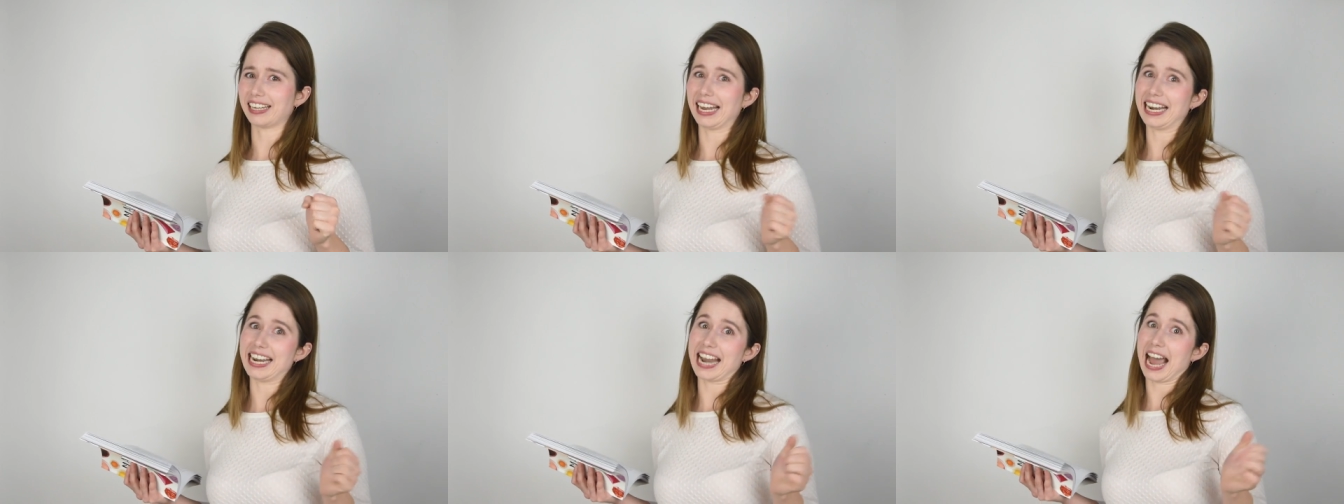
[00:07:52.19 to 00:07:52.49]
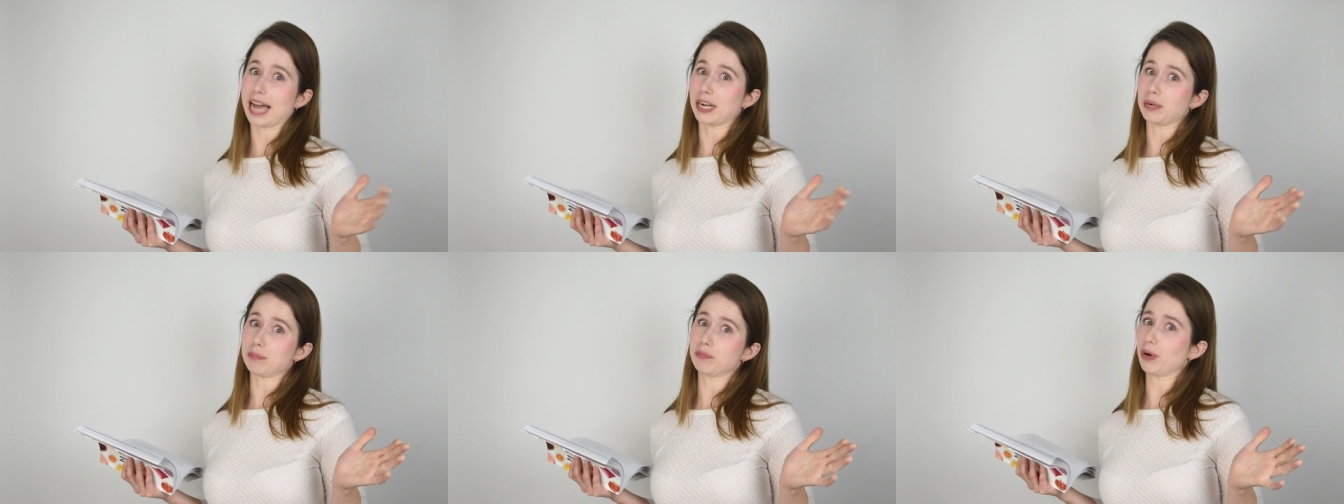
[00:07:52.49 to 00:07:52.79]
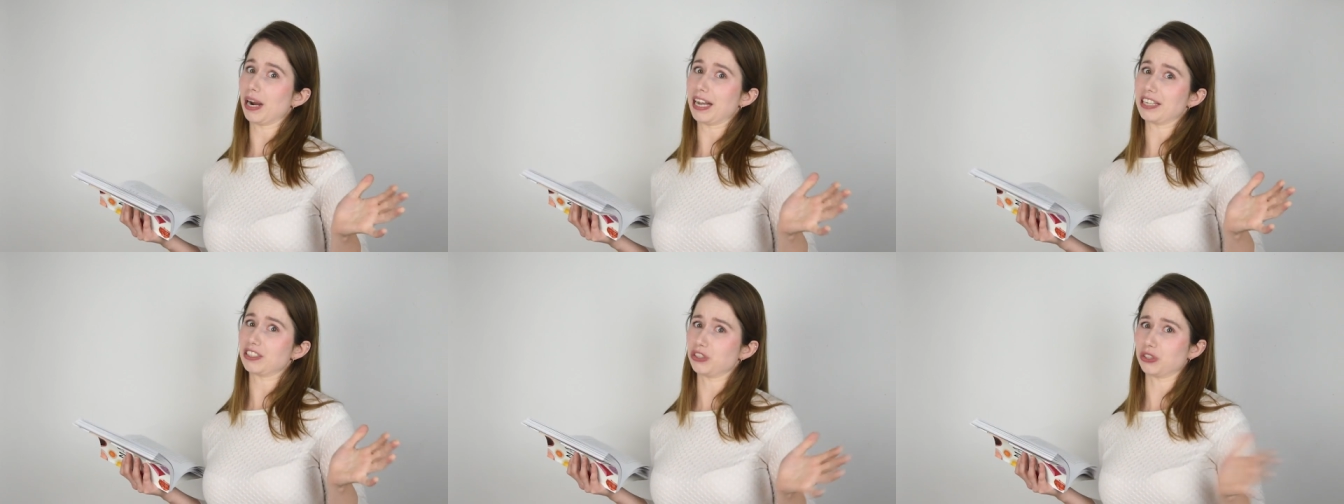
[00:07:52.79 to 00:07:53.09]
a nata
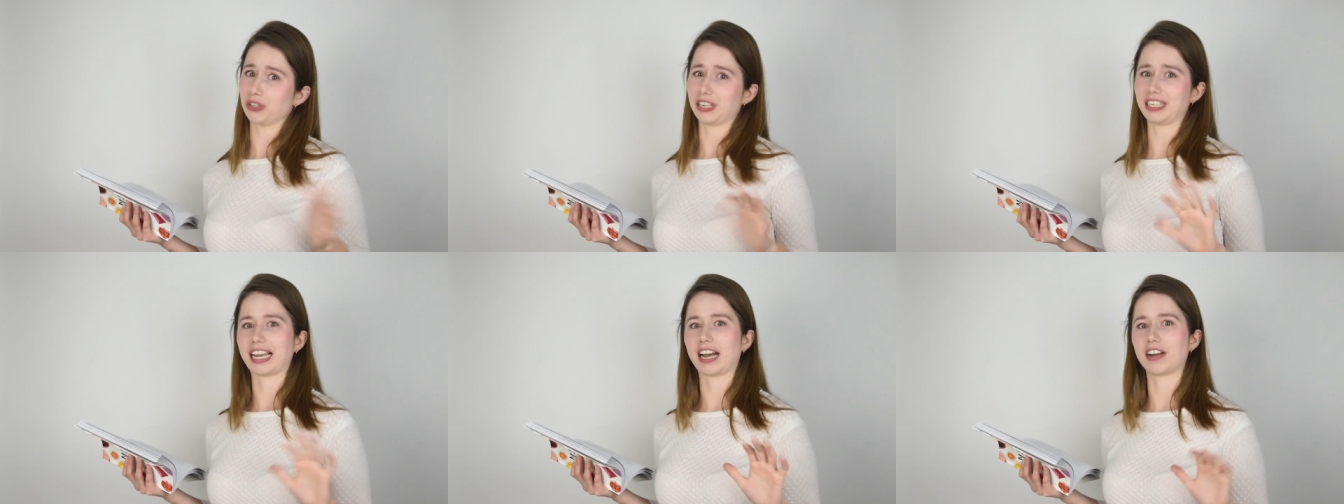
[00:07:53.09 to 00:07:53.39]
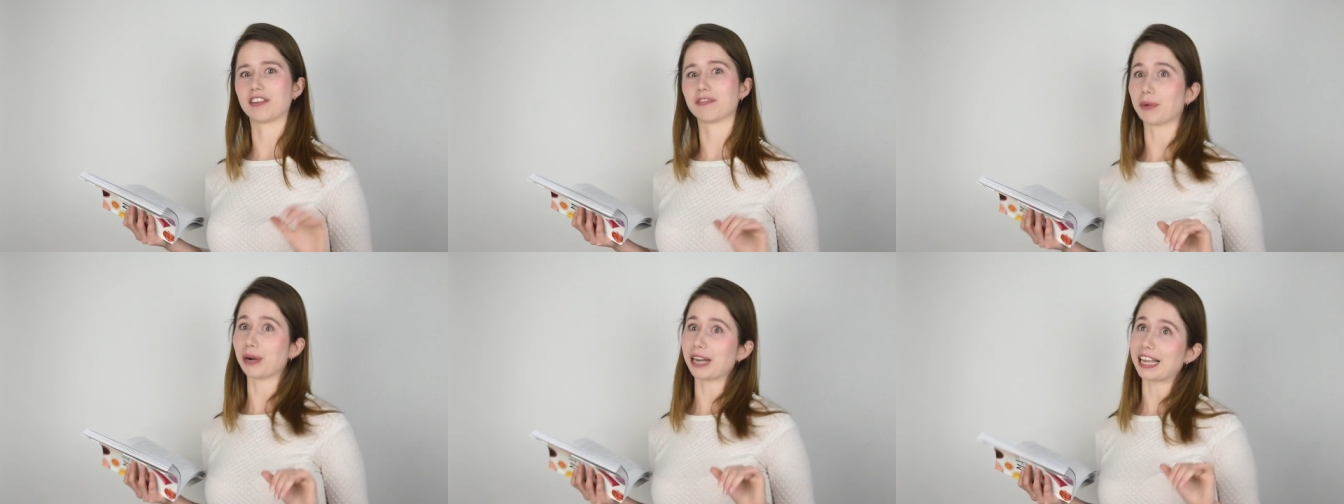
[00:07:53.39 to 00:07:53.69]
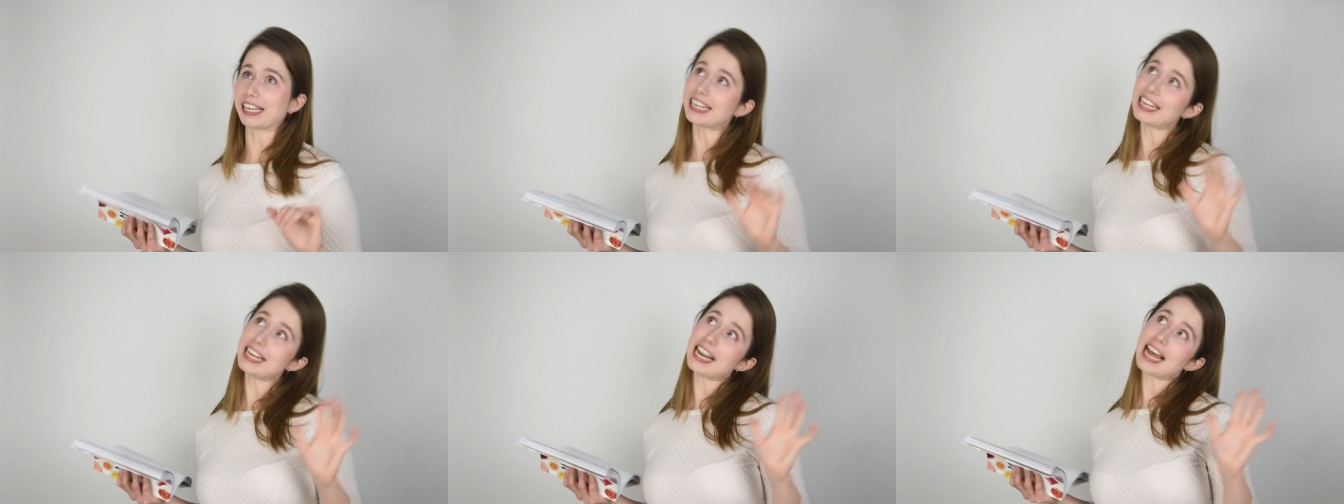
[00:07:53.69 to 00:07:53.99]
press or any kind of more
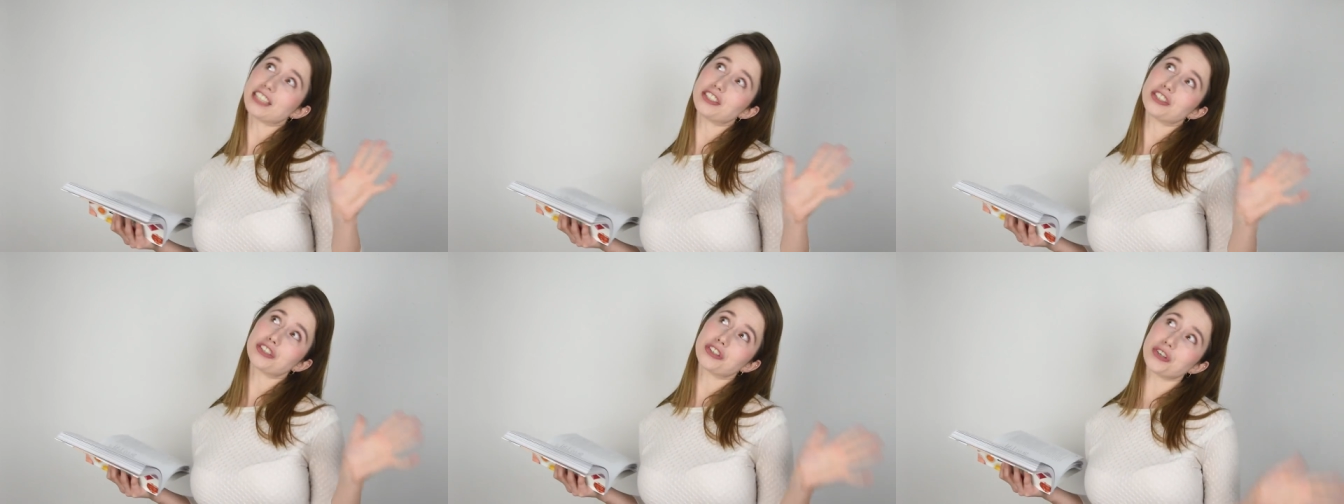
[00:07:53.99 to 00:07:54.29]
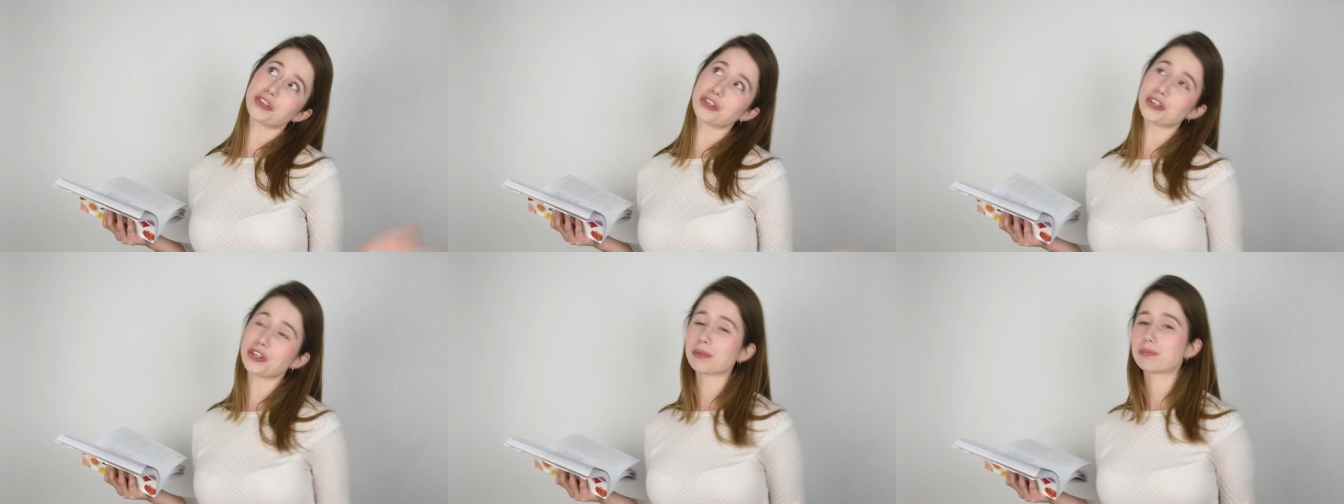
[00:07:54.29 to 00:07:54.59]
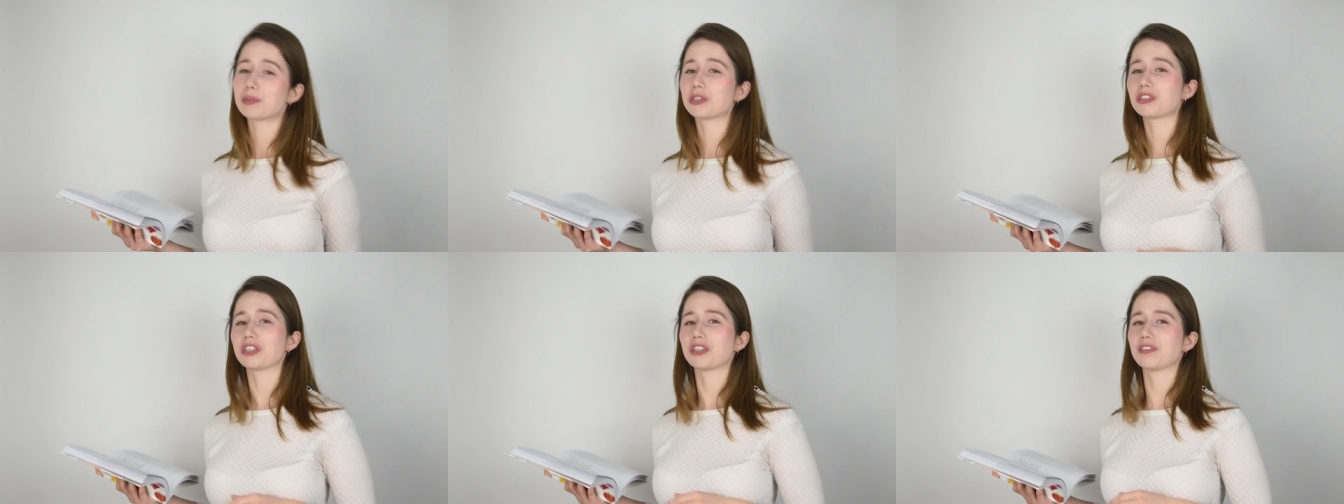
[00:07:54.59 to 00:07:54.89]
like natural
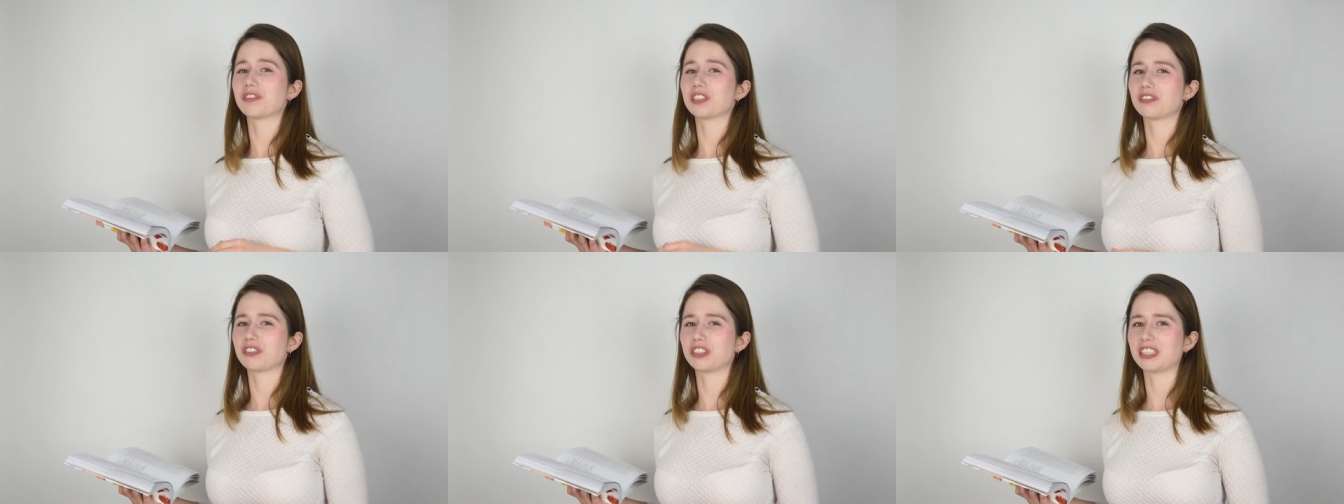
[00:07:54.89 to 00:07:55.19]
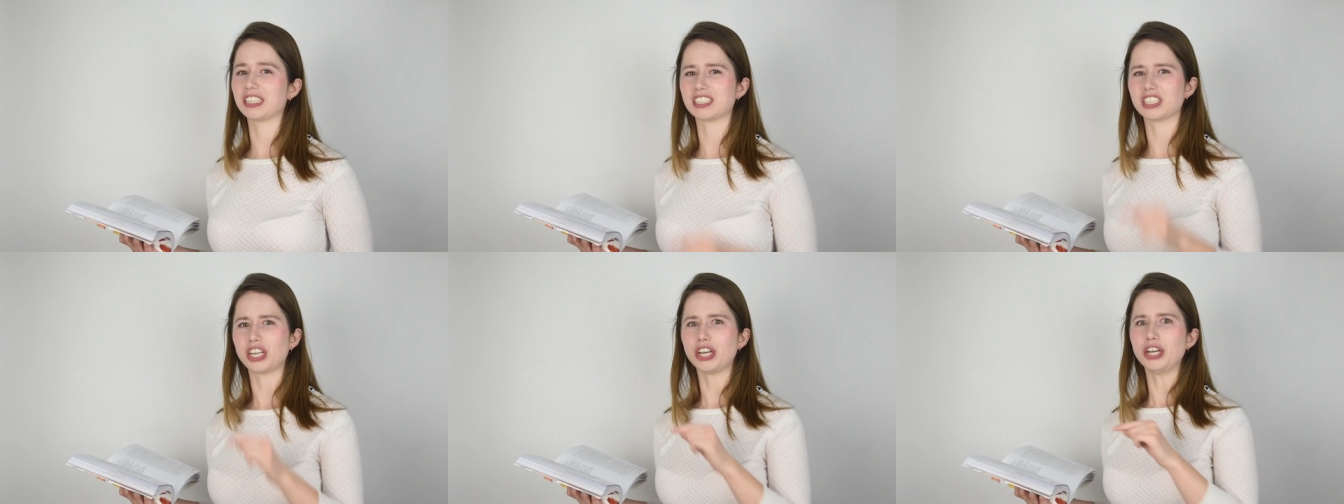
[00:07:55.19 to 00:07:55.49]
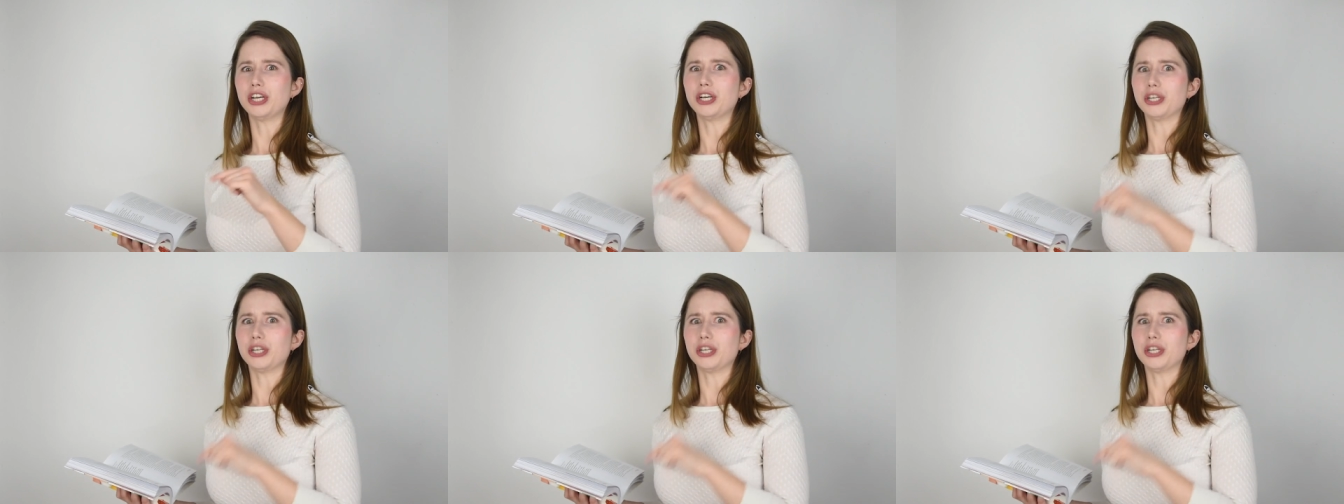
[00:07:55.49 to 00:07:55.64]
preservative for this.